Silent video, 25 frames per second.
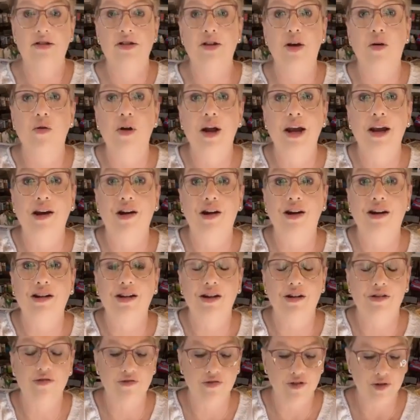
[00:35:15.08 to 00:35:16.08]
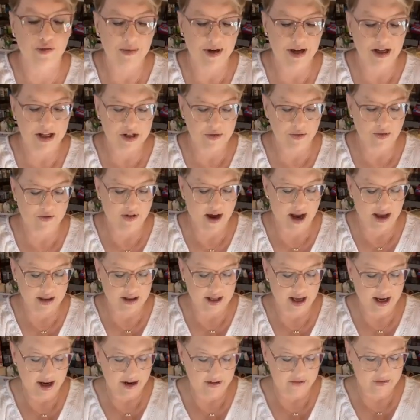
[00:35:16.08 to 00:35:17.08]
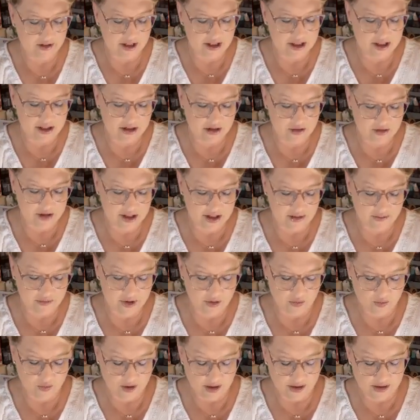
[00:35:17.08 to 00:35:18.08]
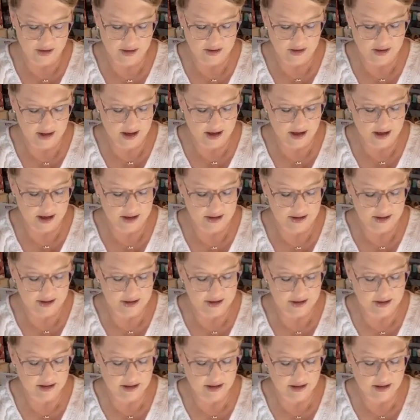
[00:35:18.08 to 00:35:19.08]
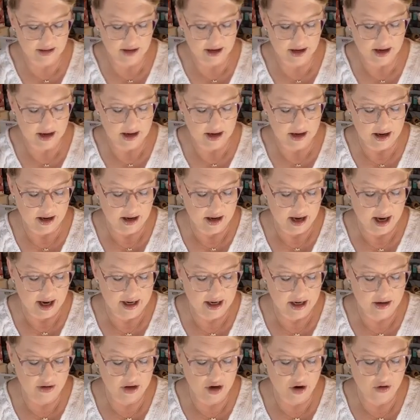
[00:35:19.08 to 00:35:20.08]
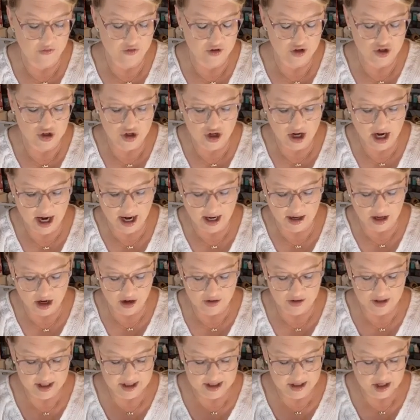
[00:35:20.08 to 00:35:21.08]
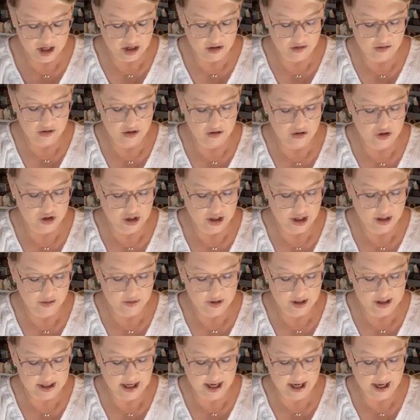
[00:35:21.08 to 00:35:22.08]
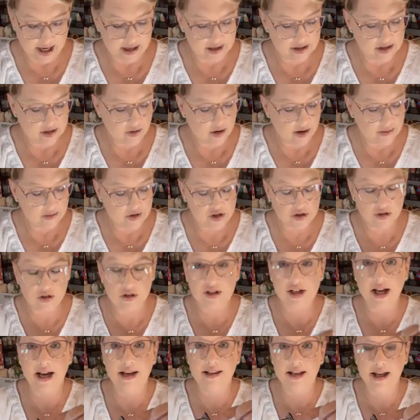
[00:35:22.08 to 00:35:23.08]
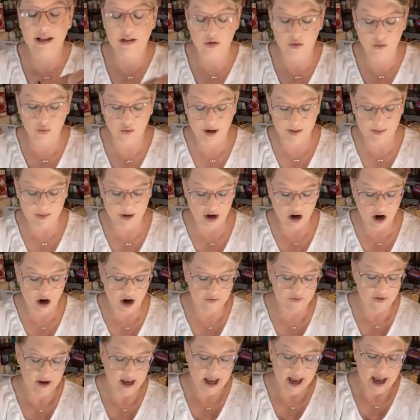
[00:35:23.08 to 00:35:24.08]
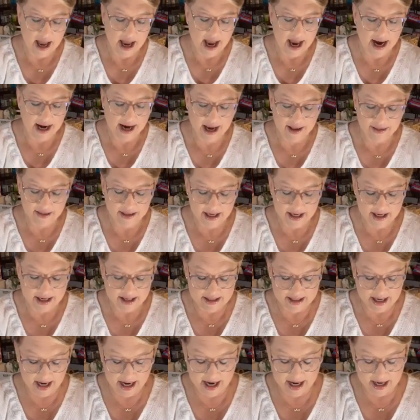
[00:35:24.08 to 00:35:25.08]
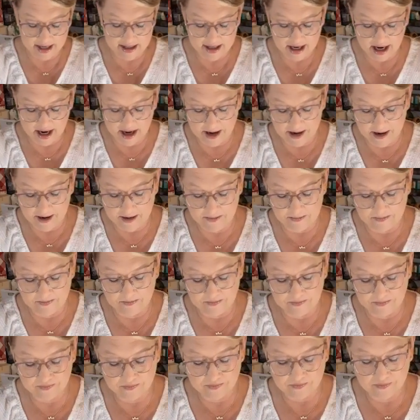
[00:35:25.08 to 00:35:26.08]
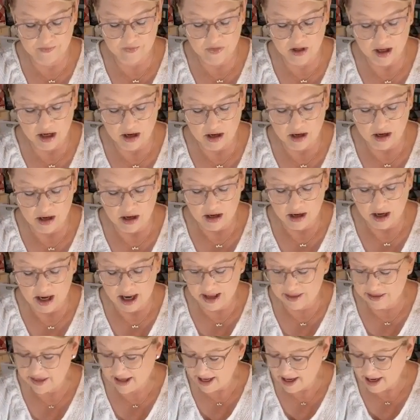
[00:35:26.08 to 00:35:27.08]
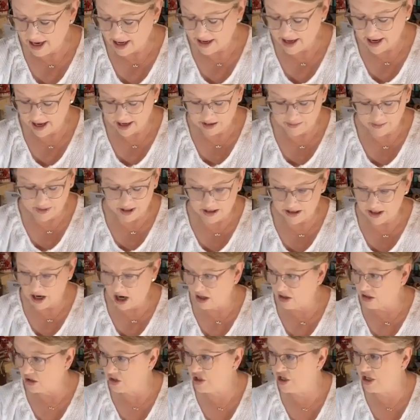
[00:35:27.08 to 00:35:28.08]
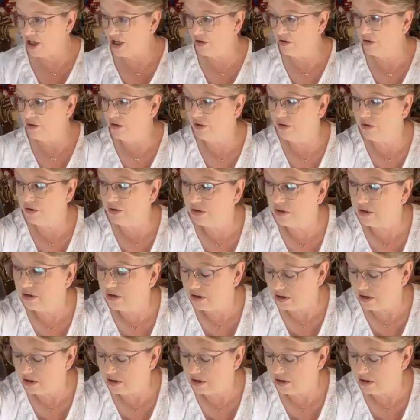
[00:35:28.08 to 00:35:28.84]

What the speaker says: So in our little few minutes we've got left, let's do something with this. I didn't know for sure how long this cute little tree would take. So I'm just going to take that little ribbon off. I got these at, I think I got them at Dollar General.